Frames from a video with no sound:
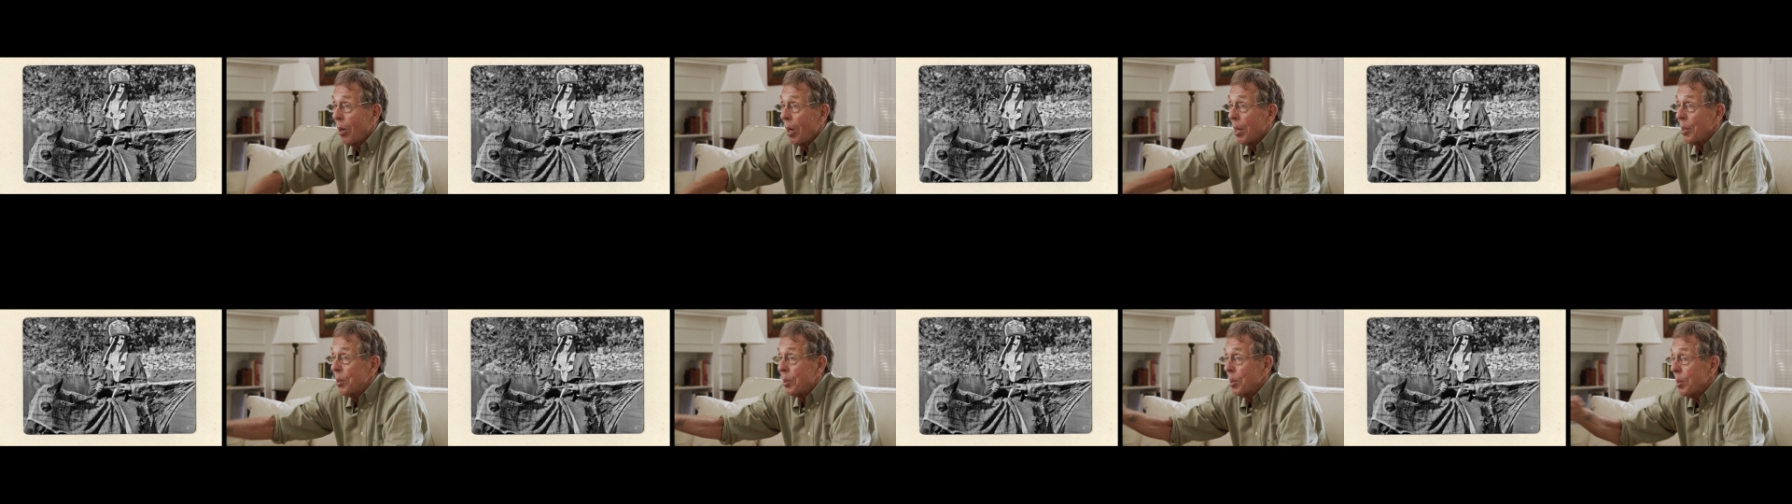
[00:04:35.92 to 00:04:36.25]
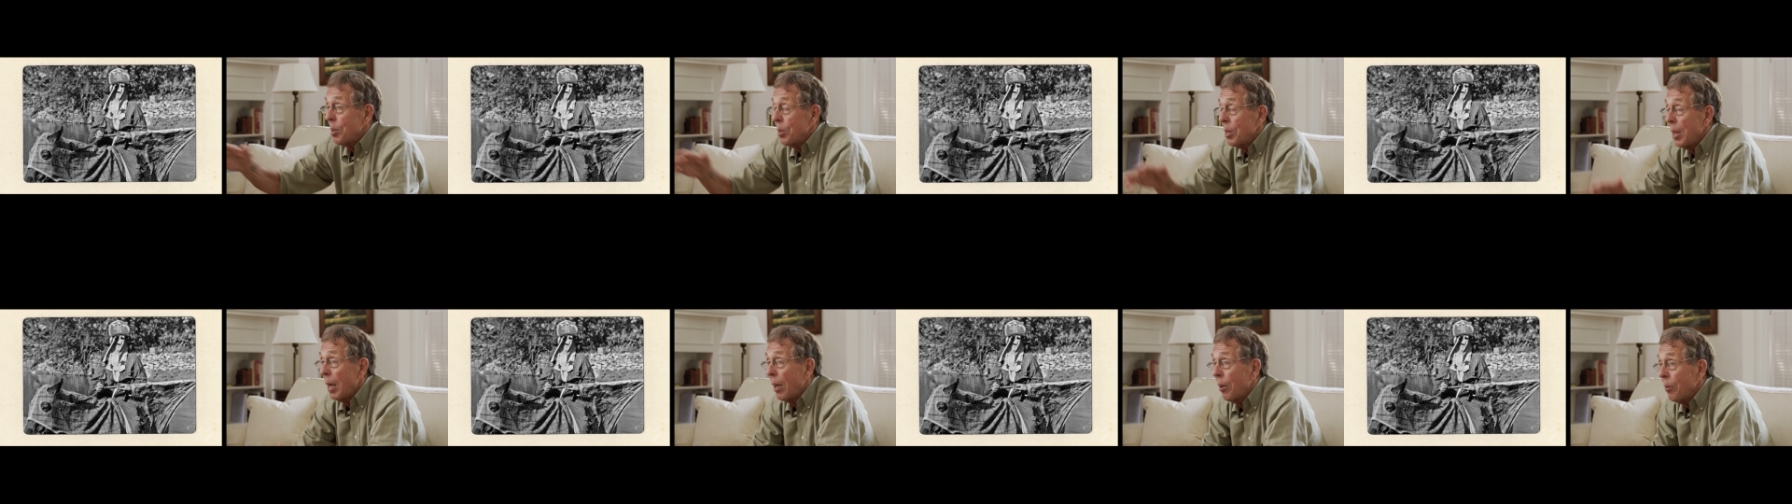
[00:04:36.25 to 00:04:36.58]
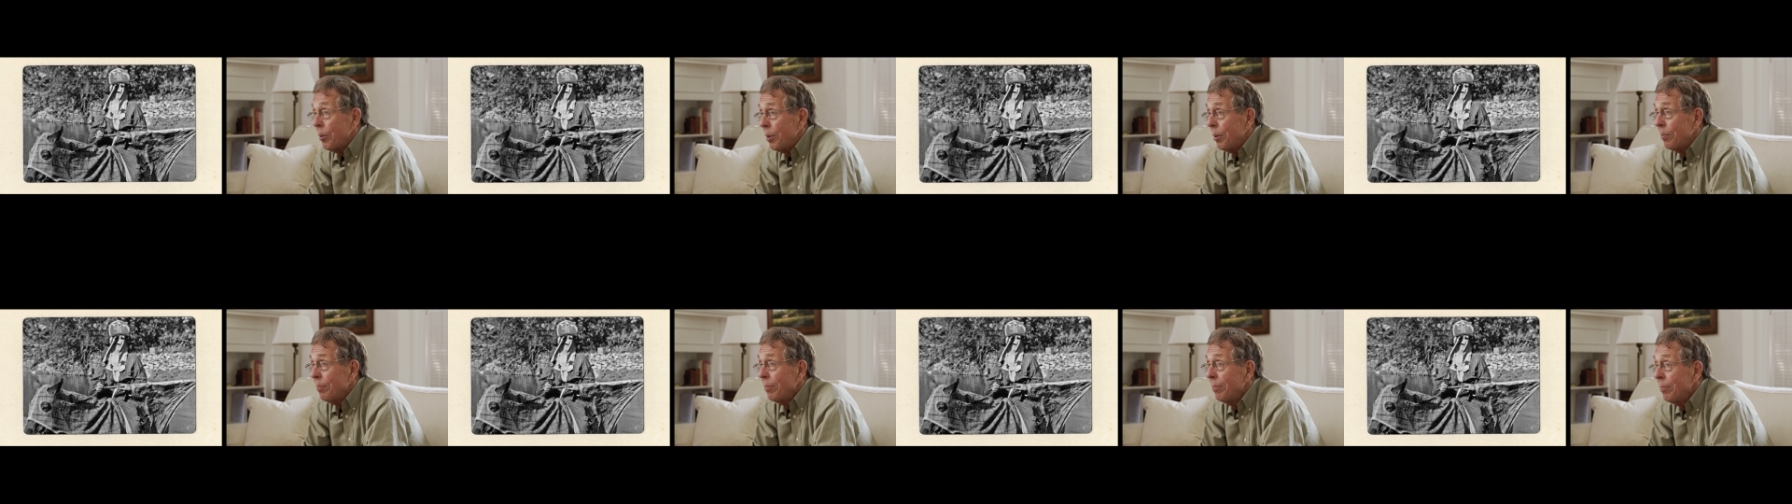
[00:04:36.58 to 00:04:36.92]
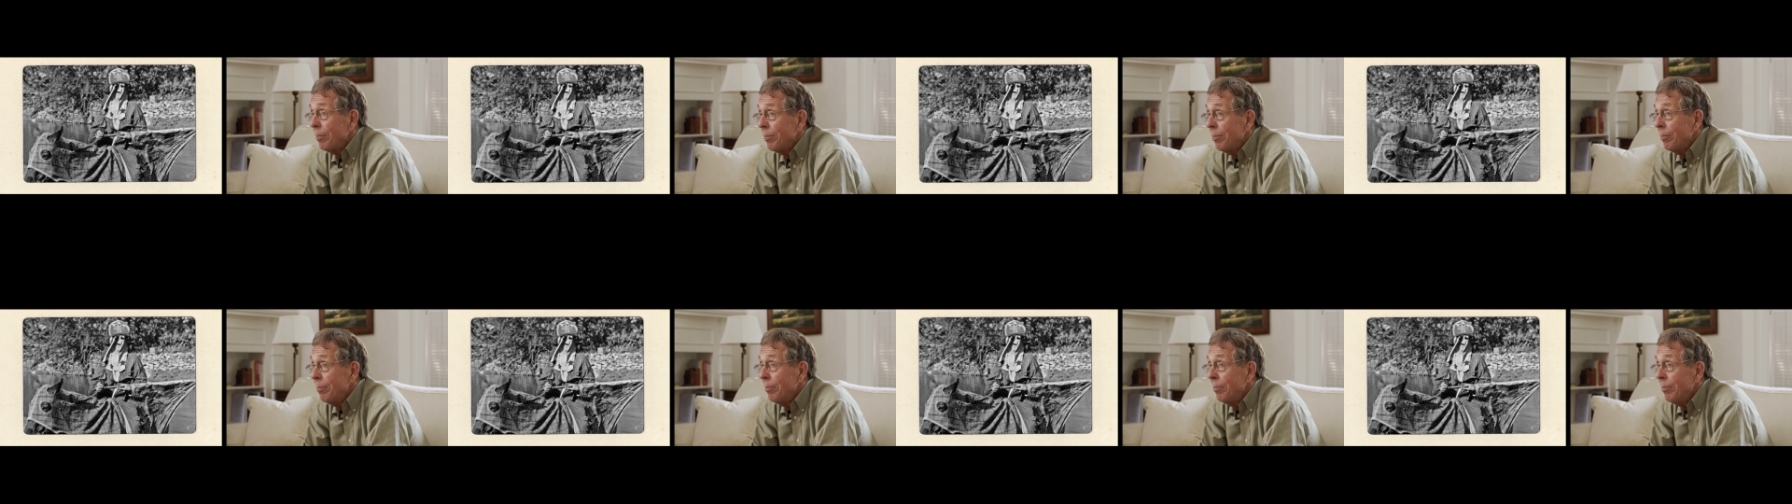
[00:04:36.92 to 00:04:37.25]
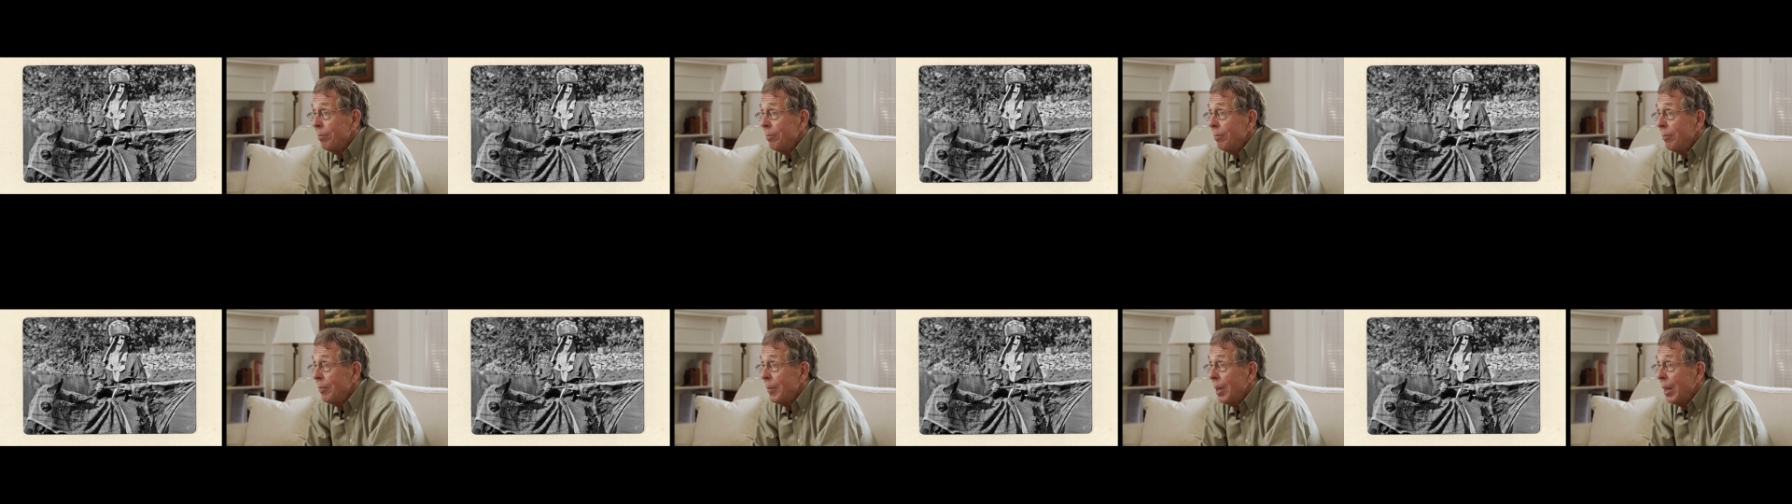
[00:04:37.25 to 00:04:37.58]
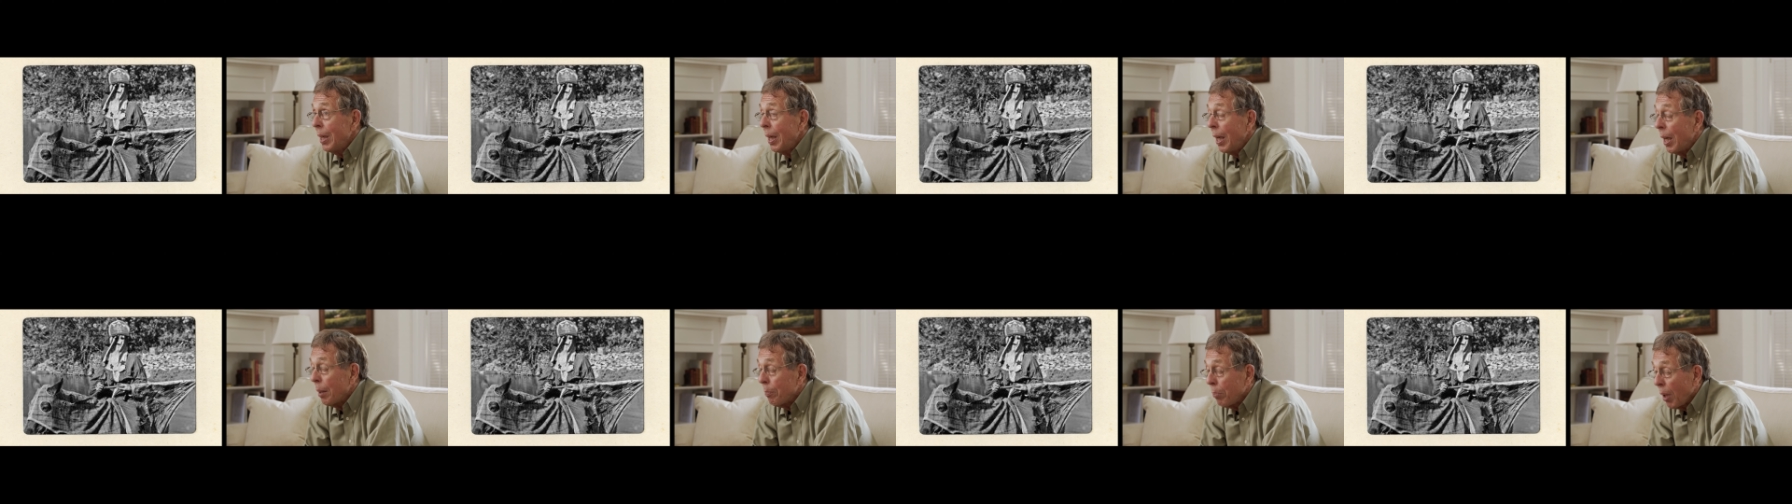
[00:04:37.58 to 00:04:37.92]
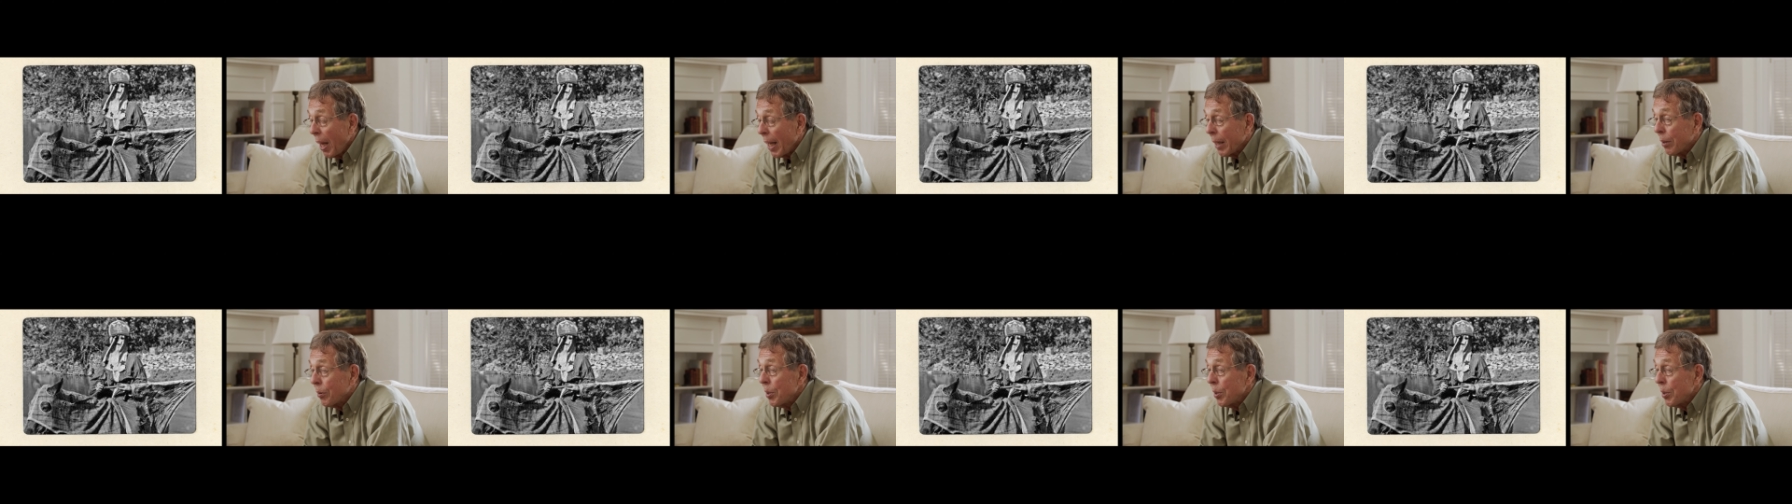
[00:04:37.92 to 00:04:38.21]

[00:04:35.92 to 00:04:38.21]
across the South. And